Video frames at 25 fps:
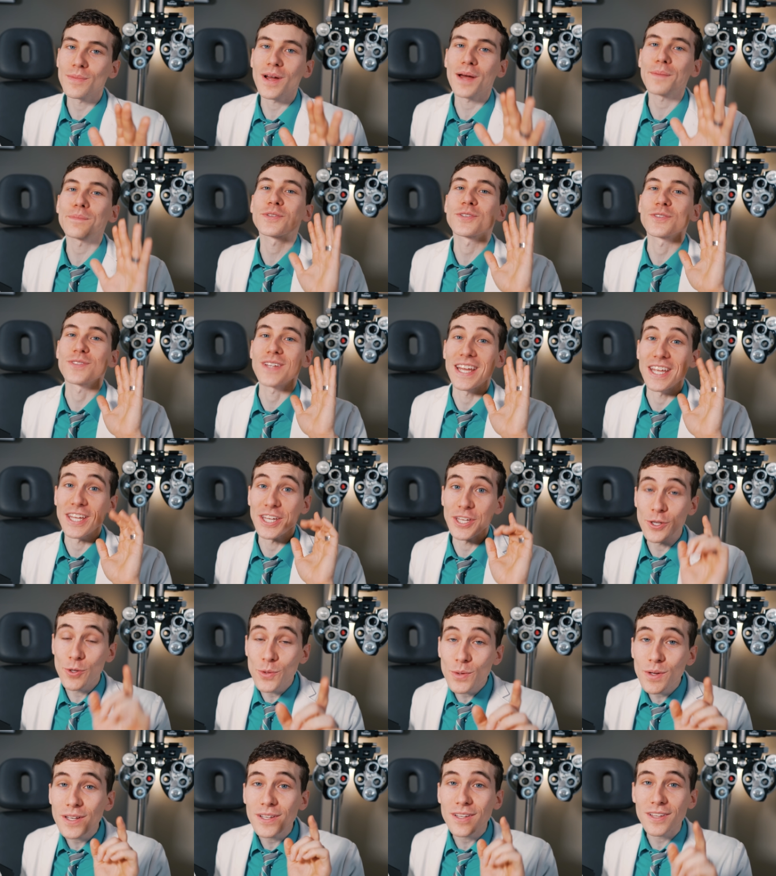them up so that
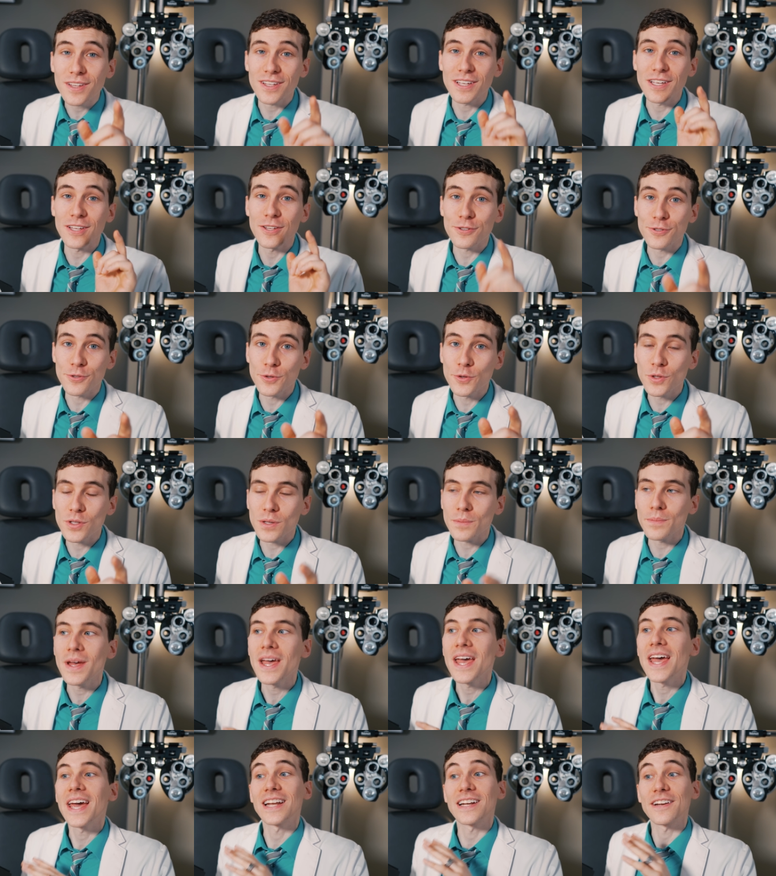you can see through
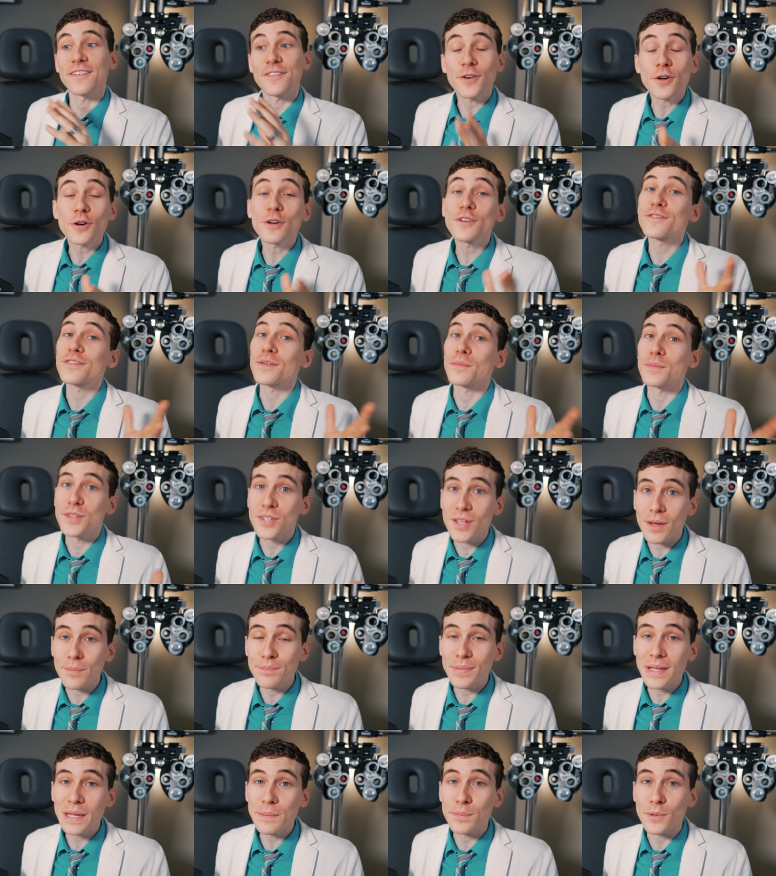them, and I've heard from
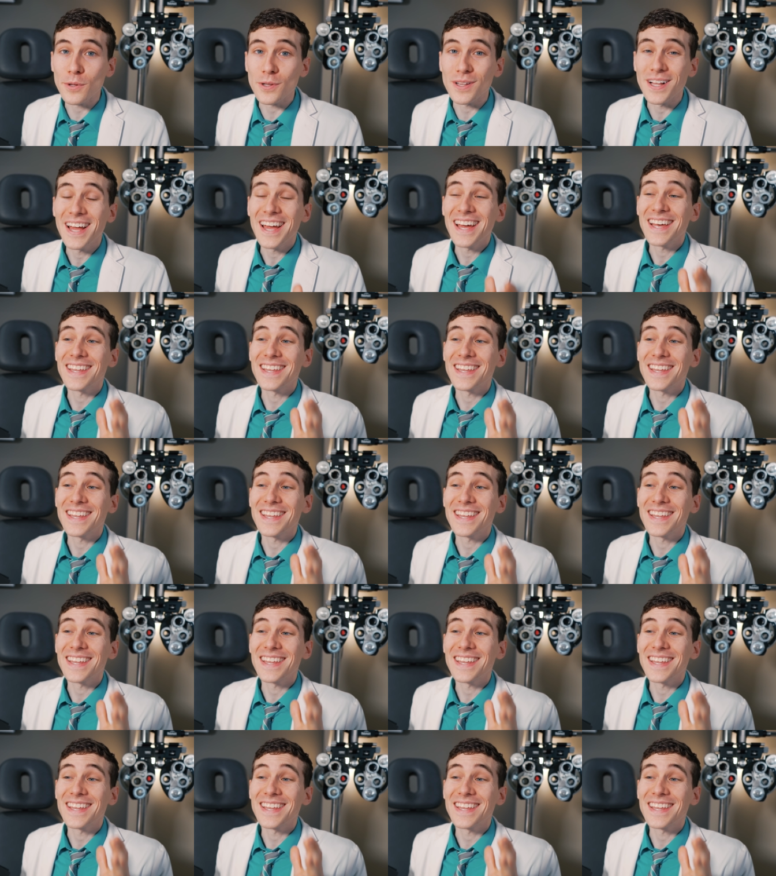some people